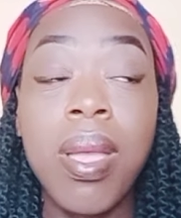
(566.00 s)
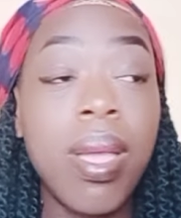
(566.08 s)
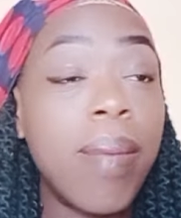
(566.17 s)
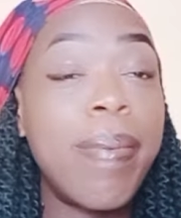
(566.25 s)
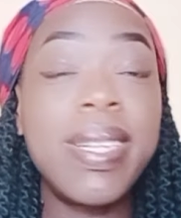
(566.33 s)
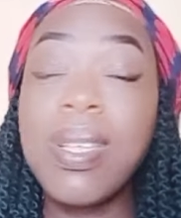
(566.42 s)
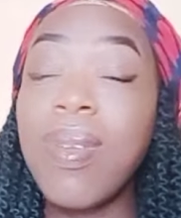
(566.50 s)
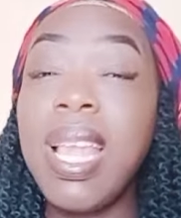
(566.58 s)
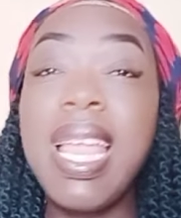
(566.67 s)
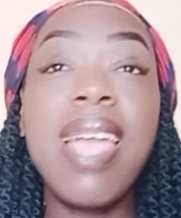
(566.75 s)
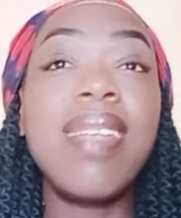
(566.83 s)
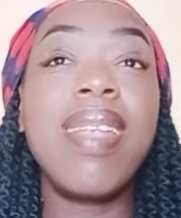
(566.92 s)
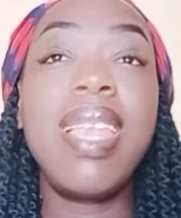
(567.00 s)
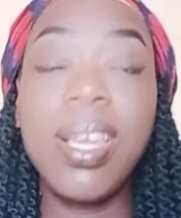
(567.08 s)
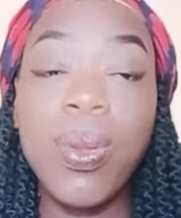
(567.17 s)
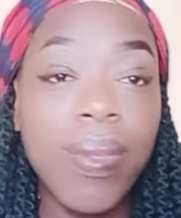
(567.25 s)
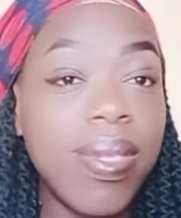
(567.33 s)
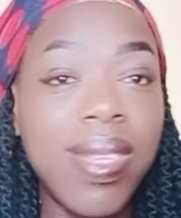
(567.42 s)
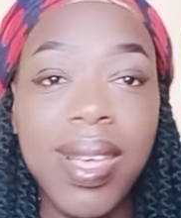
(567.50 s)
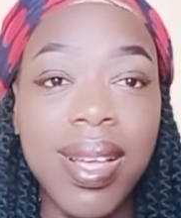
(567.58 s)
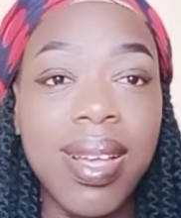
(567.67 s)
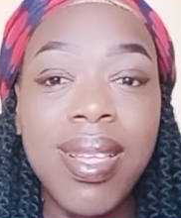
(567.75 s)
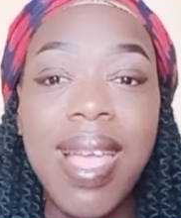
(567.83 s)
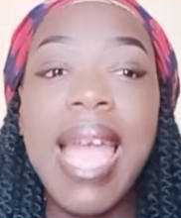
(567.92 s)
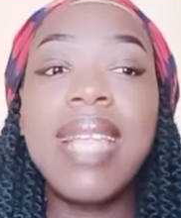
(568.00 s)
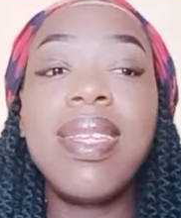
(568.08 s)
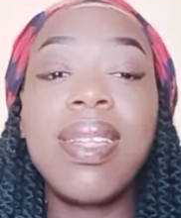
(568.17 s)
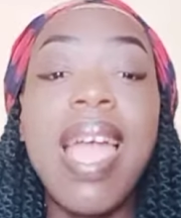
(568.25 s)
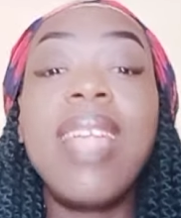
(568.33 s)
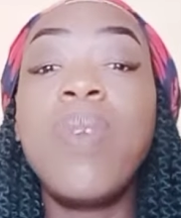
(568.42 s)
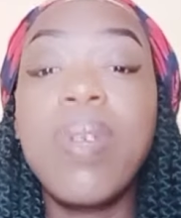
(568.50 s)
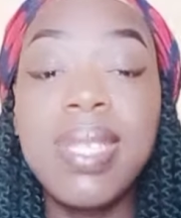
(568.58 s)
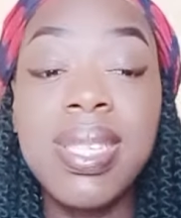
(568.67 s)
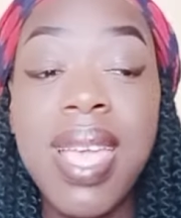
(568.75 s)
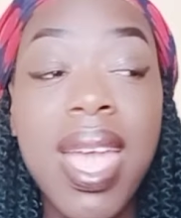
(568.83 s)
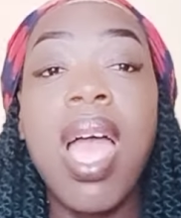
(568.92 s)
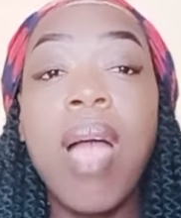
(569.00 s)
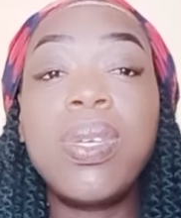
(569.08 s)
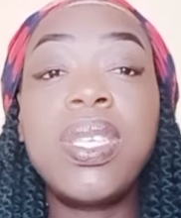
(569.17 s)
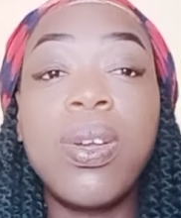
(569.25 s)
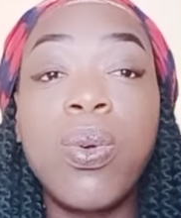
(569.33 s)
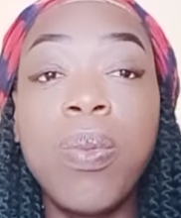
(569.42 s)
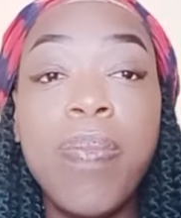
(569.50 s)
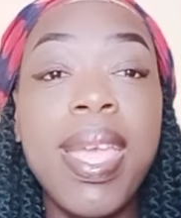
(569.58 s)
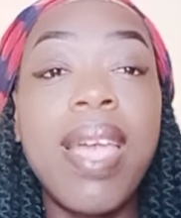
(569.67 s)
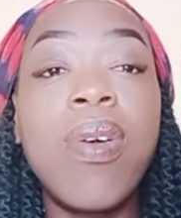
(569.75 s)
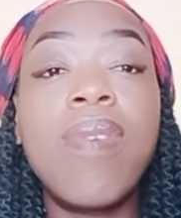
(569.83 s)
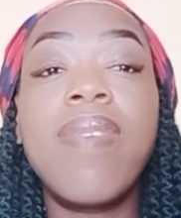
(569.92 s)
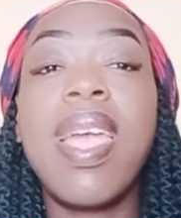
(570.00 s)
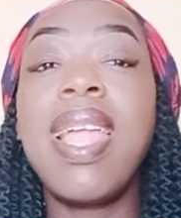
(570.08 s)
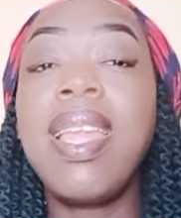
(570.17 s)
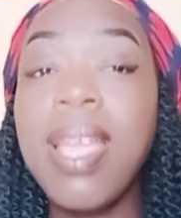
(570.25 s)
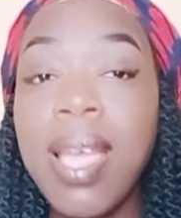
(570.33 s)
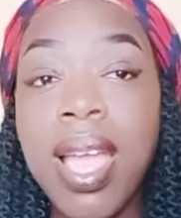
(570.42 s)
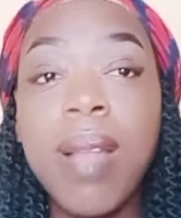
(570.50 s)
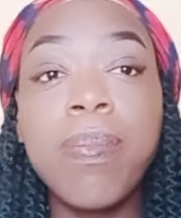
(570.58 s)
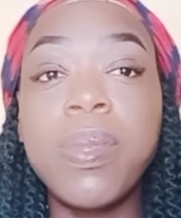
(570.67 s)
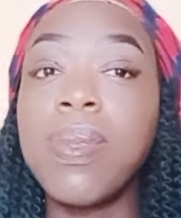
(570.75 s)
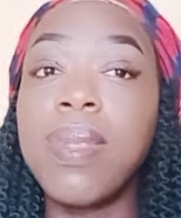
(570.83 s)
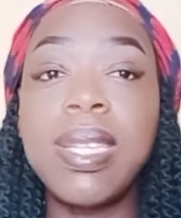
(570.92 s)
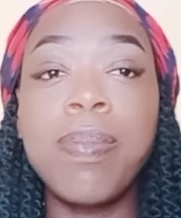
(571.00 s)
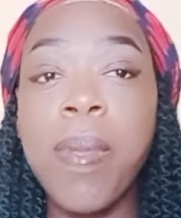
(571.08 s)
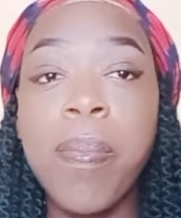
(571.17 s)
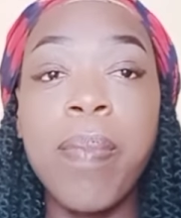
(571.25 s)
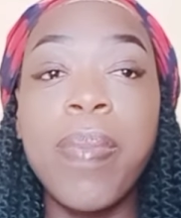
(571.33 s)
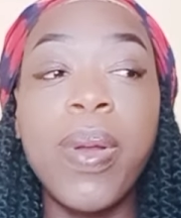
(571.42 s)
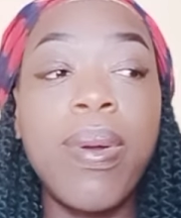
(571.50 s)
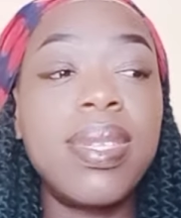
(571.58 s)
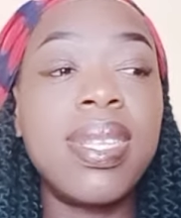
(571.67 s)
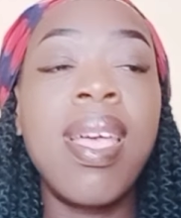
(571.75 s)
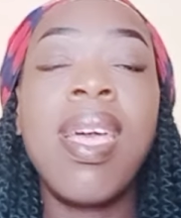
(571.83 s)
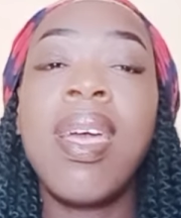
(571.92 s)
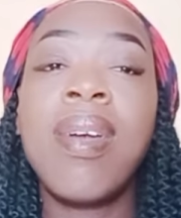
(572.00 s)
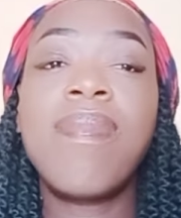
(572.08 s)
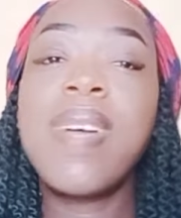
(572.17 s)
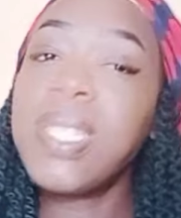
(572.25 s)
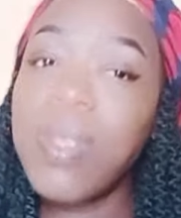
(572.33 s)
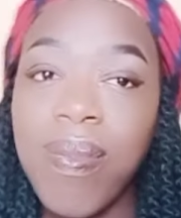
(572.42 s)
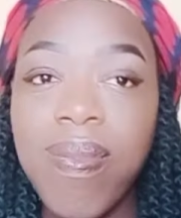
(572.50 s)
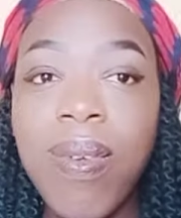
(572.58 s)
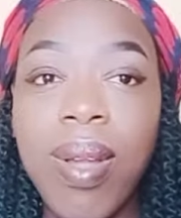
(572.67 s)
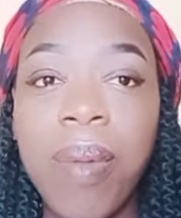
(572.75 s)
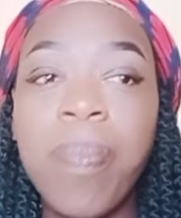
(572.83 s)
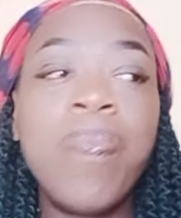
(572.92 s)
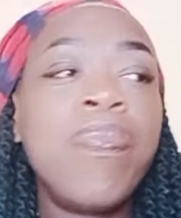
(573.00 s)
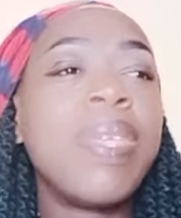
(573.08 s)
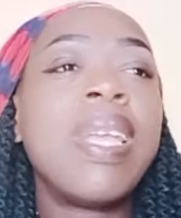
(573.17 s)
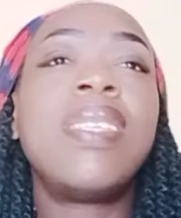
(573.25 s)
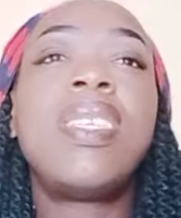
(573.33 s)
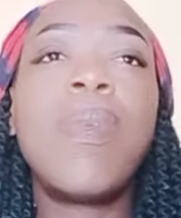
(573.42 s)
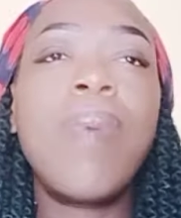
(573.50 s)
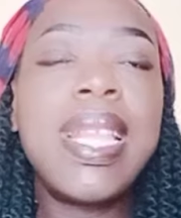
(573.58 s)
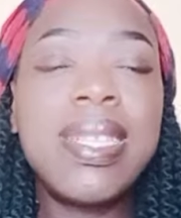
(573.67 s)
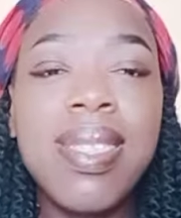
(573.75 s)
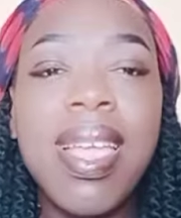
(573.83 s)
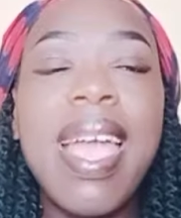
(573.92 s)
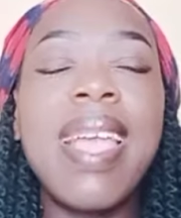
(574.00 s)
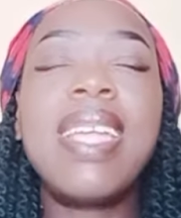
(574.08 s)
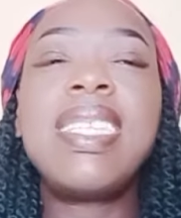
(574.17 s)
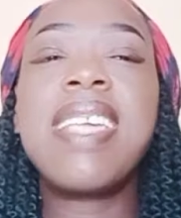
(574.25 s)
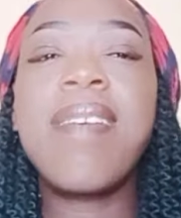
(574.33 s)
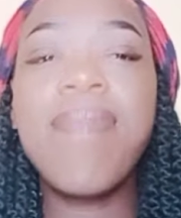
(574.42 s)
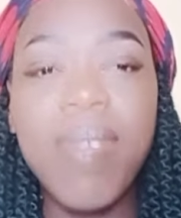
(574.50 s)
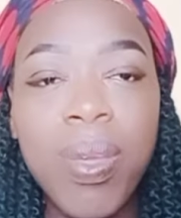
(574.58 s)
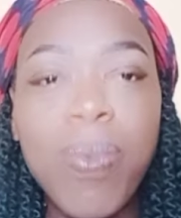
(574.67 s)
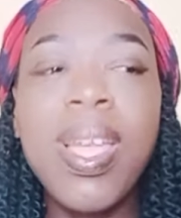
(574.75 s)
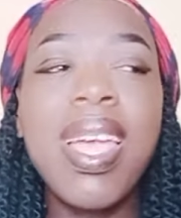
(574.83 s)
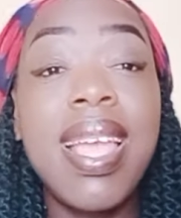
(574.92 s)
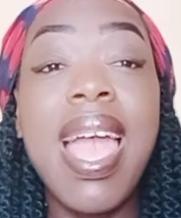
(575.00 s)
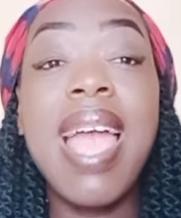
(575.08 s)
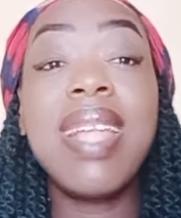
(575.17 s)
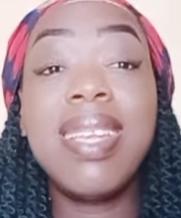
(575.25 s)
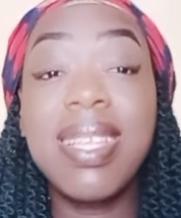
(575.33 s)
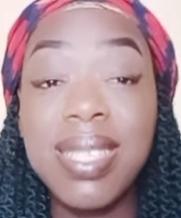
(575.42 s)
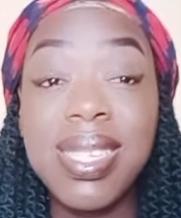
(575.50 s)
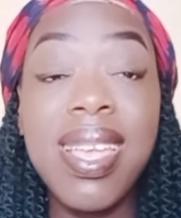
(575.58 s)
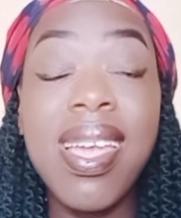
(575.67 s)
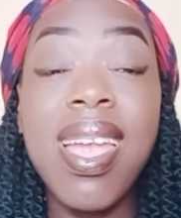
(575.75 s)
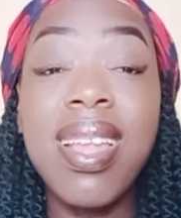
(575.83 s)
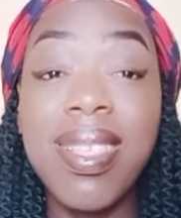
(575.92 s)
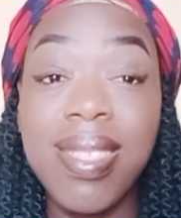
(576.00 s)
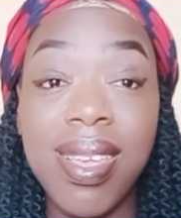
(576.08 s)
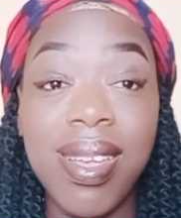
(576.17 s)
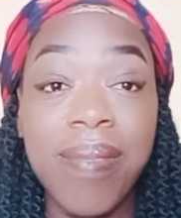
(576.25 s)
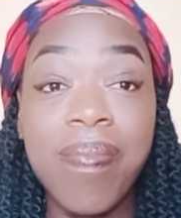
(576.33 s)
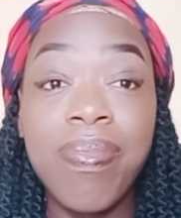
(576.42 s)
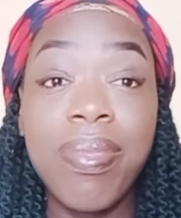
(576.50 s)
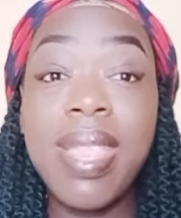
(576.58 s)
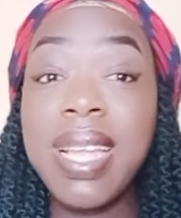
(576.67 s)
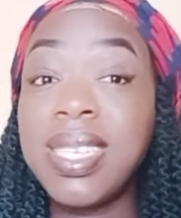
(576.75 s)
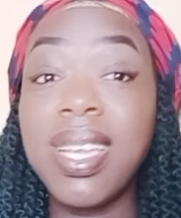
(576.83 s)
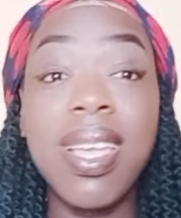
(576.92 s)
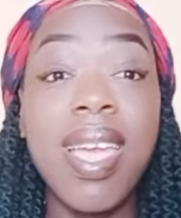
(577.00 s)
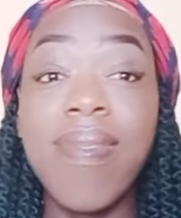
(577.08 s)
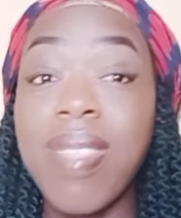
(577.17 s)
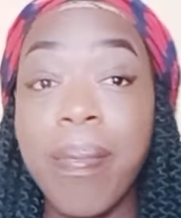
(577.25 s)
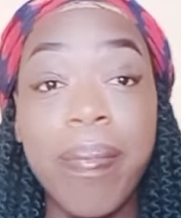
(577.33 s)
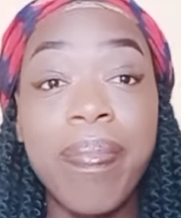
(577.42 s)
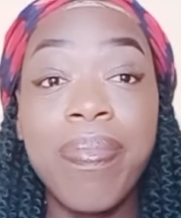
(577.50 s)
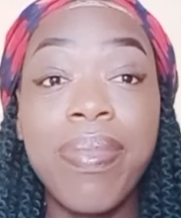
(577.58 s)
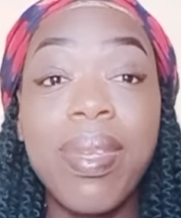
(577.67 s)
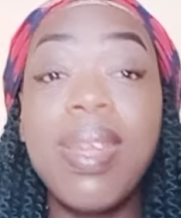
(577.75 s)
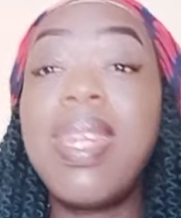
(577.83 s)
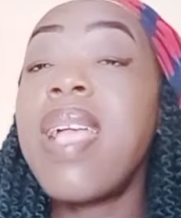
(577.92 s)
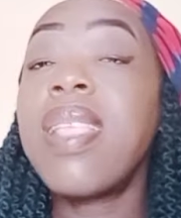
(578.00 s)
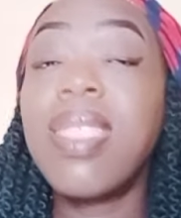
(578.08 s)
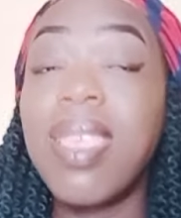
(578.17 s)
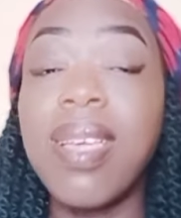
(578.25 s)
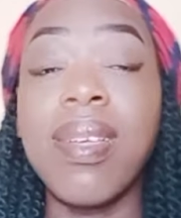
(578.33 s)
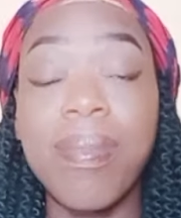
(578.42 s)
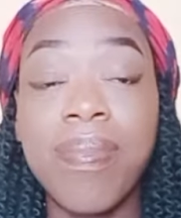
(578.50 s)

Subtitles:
Personally, I really don't think. I don't see how she could be of any help to these people, because first of all, she went there interviewing. I didn't see anything that she gave them. Nothing.